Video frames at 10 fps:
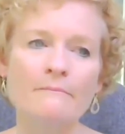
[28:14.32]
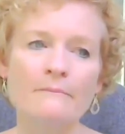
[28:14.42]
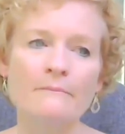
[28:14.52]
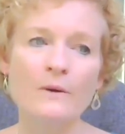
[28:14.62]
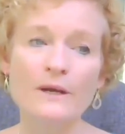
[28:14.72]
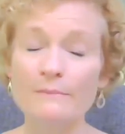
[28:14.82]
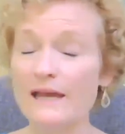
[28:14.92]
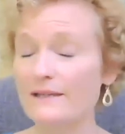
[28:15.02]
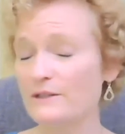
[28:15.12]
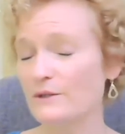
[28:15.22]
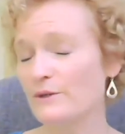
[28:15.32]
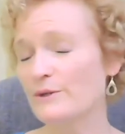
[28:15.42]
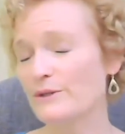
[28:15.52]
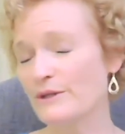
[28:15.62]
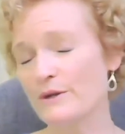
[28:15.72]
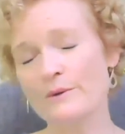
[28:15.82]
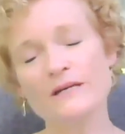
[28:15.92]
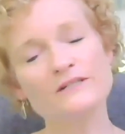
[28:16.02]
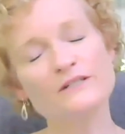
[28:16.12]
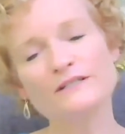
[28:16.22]
going back to your earlier
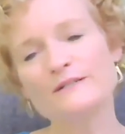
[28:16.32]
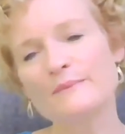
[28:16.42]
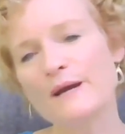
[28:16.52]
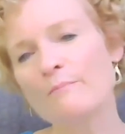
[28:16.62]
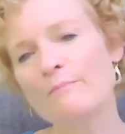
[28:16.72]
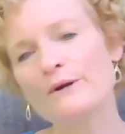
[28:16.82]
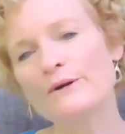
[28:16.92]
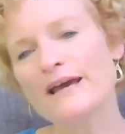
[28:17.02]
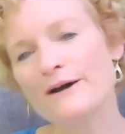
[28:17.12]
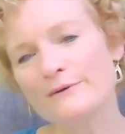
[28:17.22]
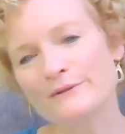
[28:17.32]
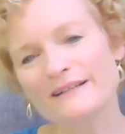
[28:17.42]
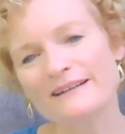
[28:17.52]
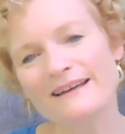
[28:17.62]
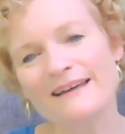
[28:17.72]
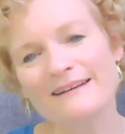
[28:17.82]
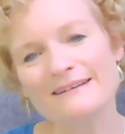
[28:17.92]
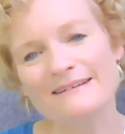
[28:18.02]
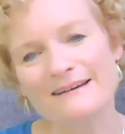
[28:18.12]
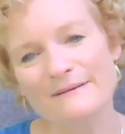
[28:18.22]
questions about burnout
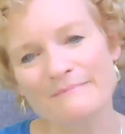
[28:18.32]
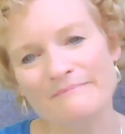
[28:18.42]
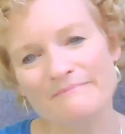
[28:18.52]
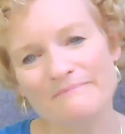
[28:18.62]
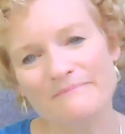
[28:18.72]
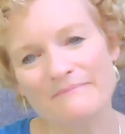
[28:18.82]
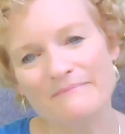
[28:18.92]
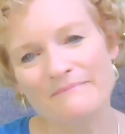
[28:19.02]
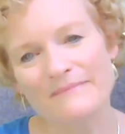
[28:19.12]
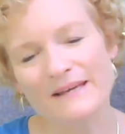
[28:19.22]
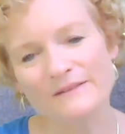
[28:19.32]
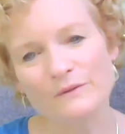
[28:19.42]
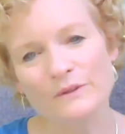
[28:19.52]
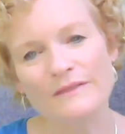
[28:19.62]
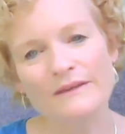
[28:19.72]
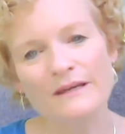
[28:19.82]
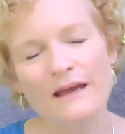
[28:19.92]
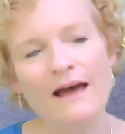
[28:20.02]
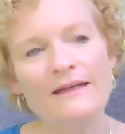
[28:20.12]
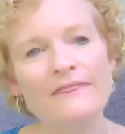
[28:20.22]
and that sort of thing,
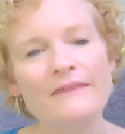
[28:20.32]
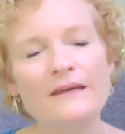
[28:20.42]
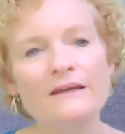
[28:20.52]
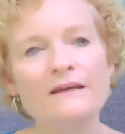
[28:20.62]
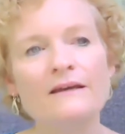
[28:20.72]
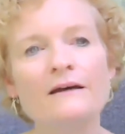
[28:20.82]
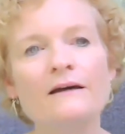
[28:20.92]
I think